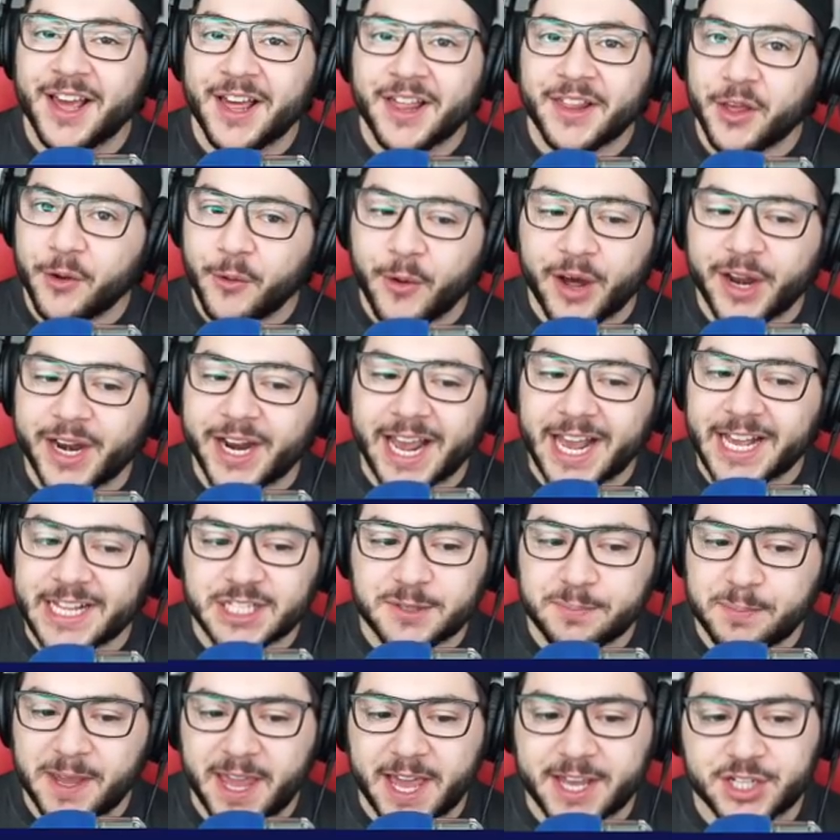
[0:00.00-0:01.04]
the one
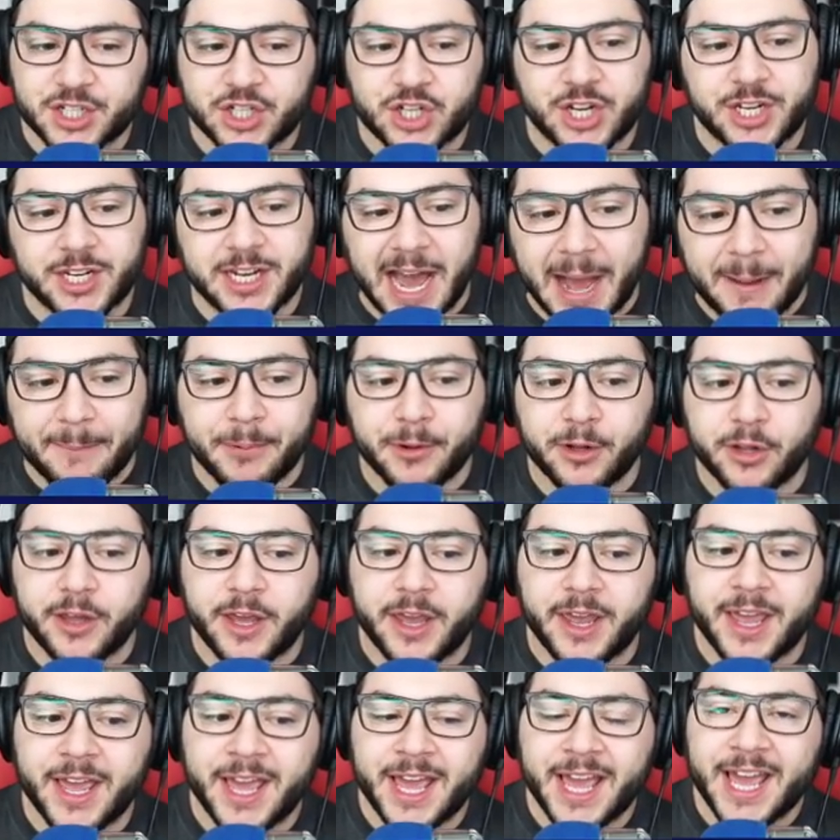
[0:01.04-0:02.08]
against P S G.
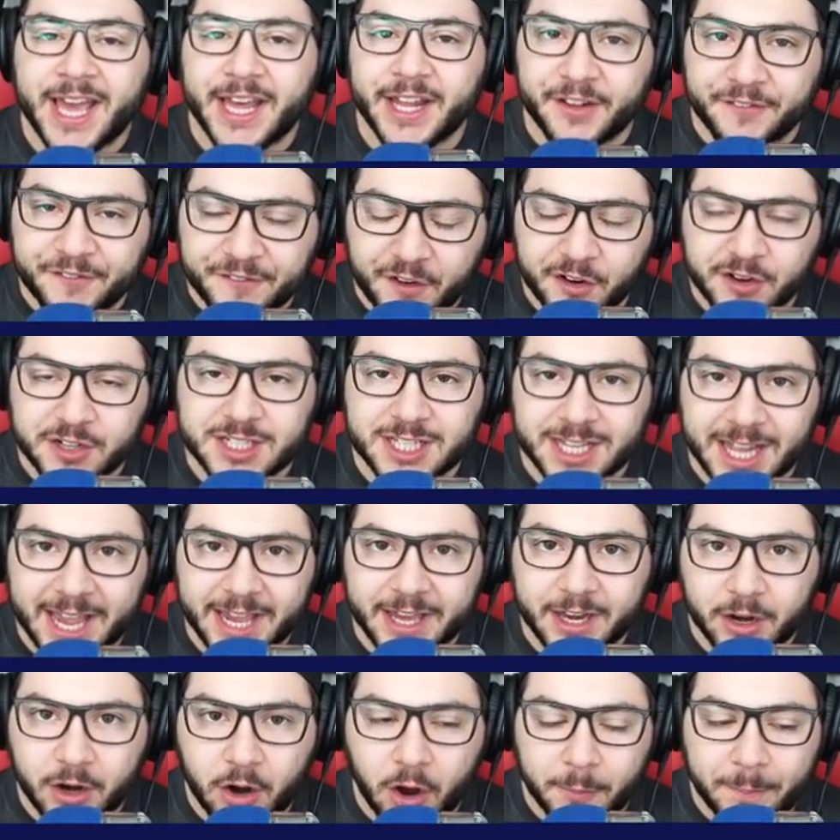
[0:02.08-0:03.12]
Napoli in the first leg
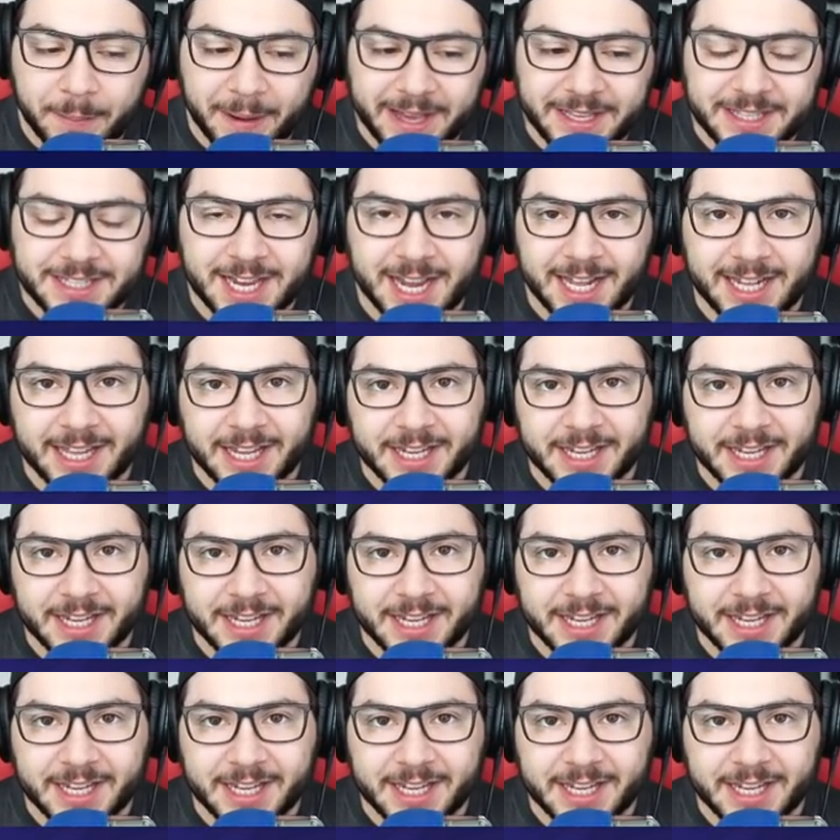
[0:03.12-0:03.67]
of the Coppa Italia